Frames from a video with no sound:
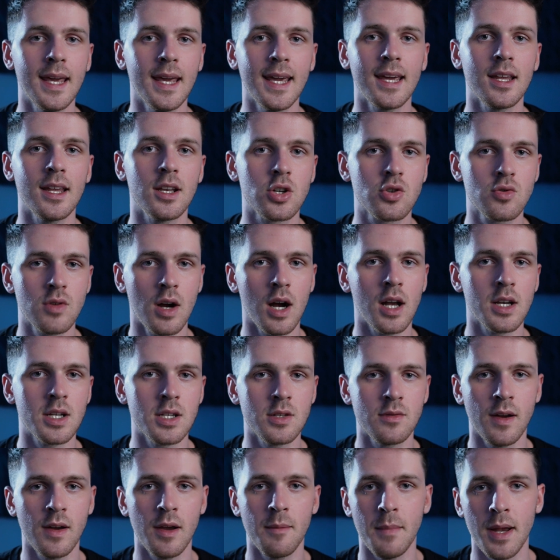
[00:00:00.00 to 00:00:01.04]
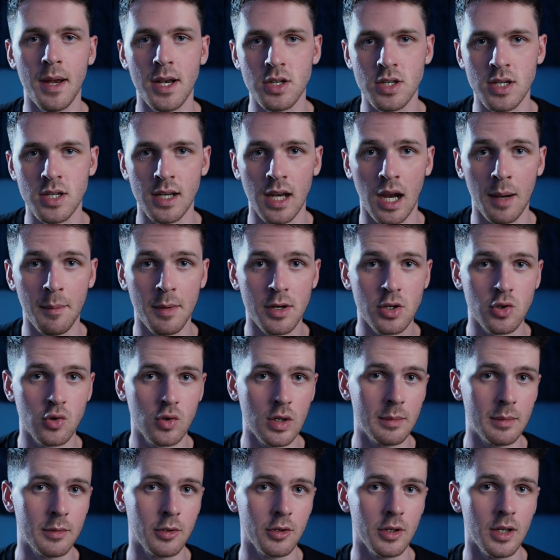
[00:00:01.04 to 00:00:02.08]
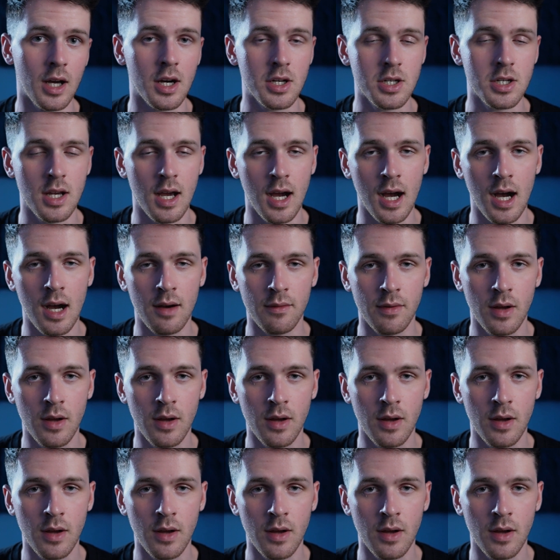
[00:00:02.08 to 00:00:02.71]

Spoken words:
strategies without mentioning how much crypto you actually have.